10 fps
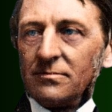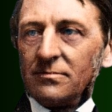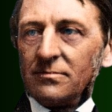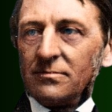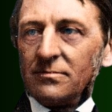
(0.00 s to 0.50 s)

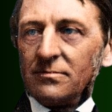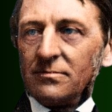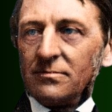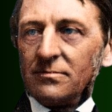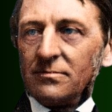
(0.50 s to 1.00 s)

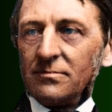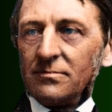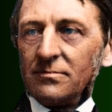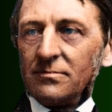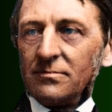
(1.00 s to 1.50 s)

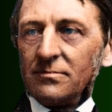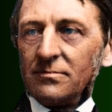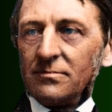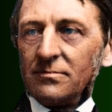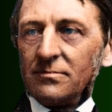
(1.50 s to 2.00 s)

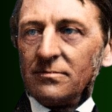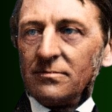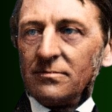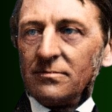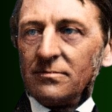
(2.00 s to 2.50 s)

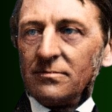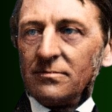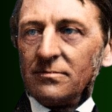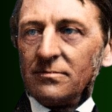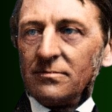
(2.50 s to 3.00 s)

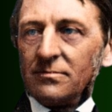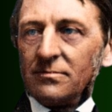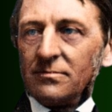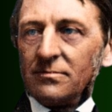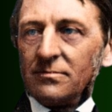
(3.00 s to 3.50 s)

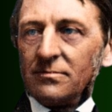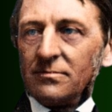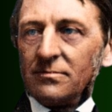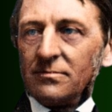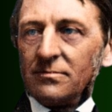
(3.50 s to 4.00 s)

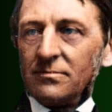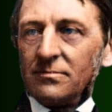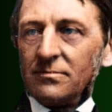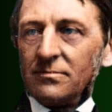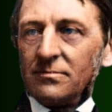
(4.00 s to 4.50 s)

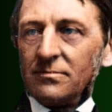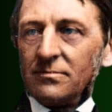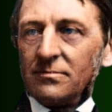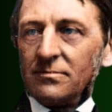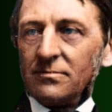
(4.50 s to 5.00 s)

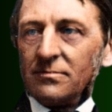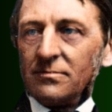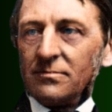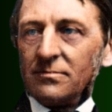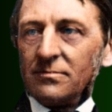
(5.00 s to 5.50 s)

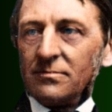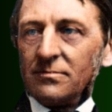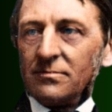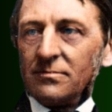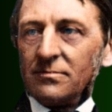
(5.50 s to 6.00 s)

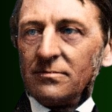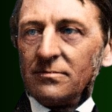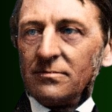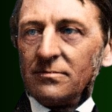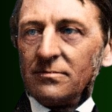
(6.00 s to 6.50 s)

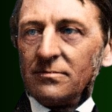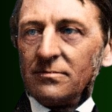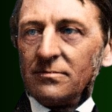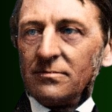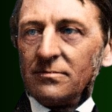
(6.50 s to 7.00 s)

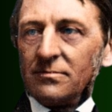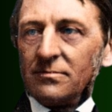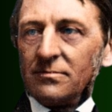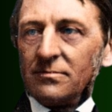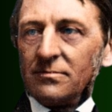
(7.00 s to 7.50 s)

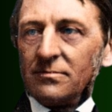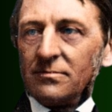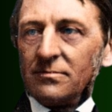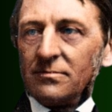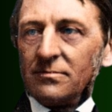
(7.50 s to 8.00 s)
The face doesn't move, so there is nothing to read.